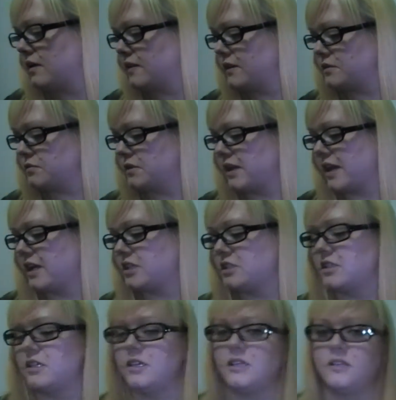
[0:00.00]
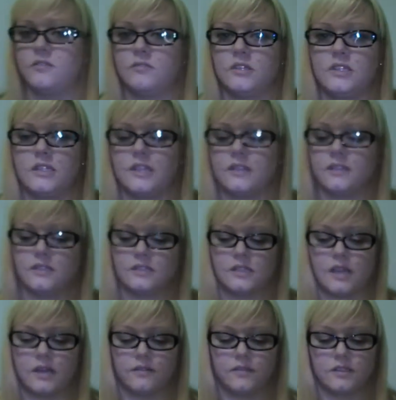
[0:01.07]
This one, I actually really like the
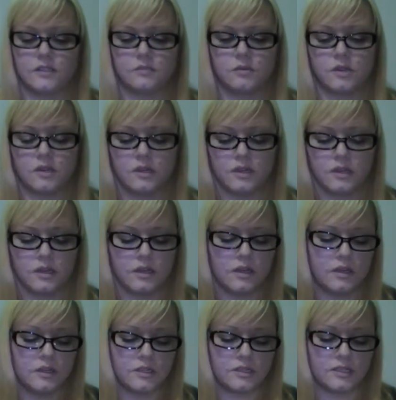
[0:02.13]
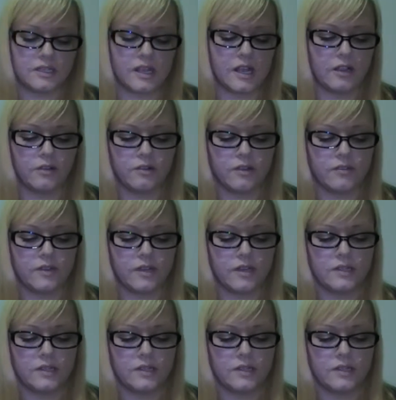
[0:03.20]
design of this one. Just the color of it.